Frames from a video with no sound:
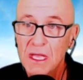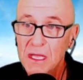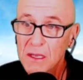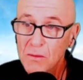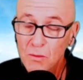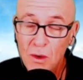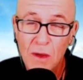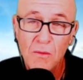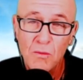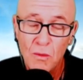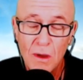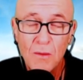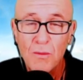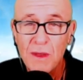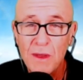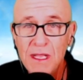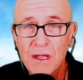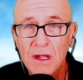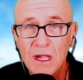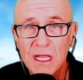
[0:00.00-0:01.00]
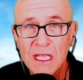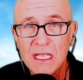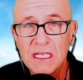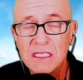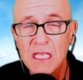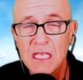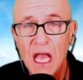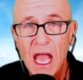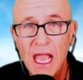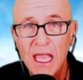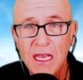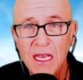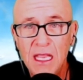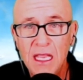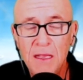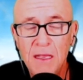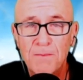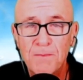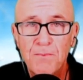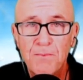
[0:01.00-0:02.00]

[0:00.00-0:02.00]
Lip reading: what we call anxiety,